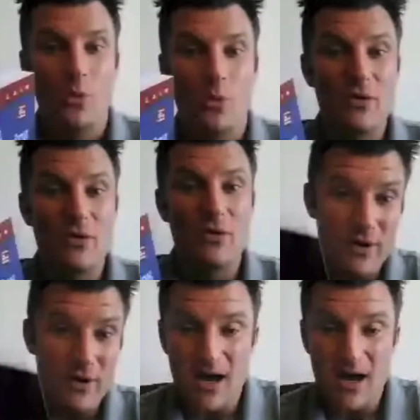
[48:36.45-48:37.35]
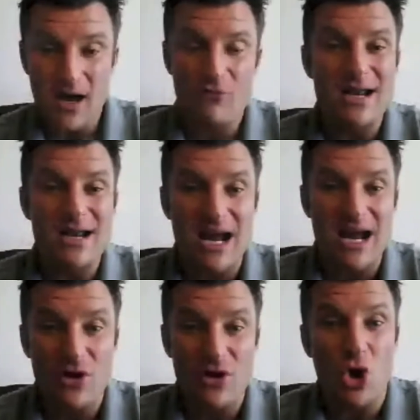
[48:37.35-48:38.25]
where they open it up and they write
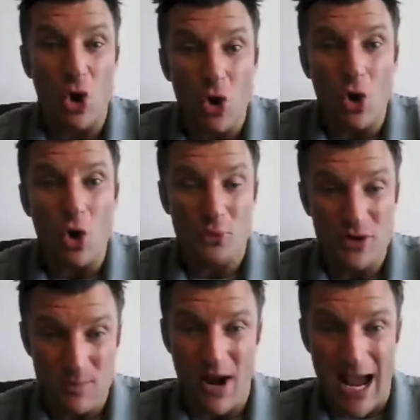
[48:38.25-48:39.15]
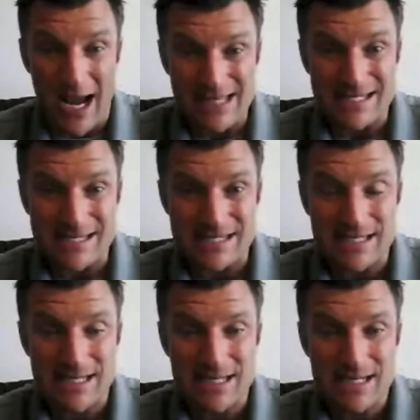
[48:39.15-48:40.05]
down their goal
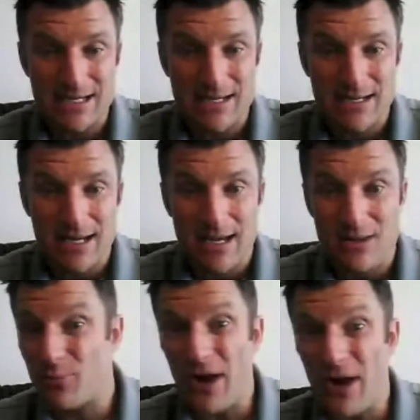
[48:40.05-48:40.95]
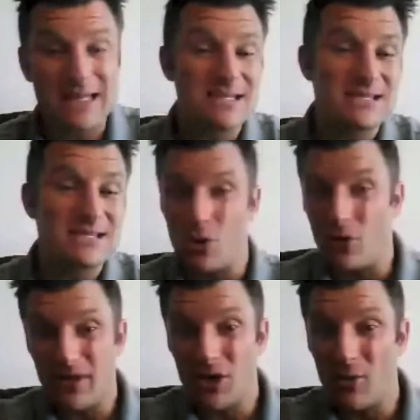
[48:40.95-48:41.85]
pre-practice. When practice is
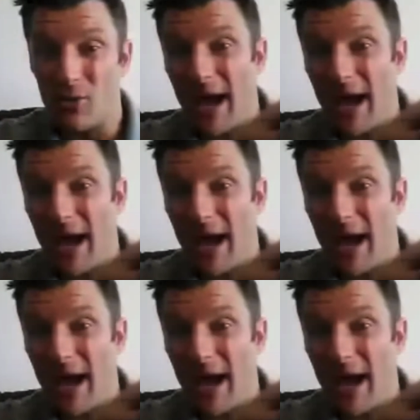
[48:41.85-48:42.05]
over, they go